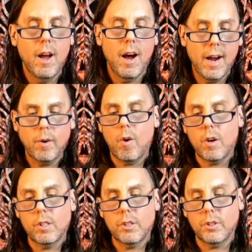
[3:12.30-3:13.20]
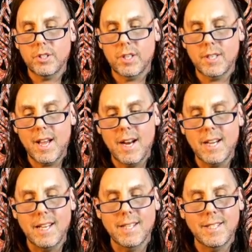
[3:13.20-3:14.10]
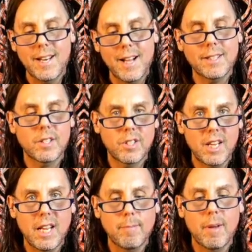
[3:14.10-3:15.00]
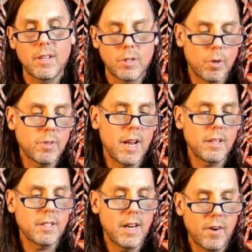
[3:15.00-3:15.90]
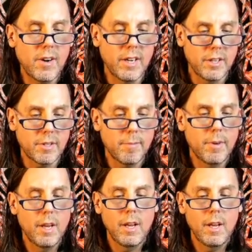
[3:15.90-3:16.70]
Hierarchical society is not the same as totalitarianism.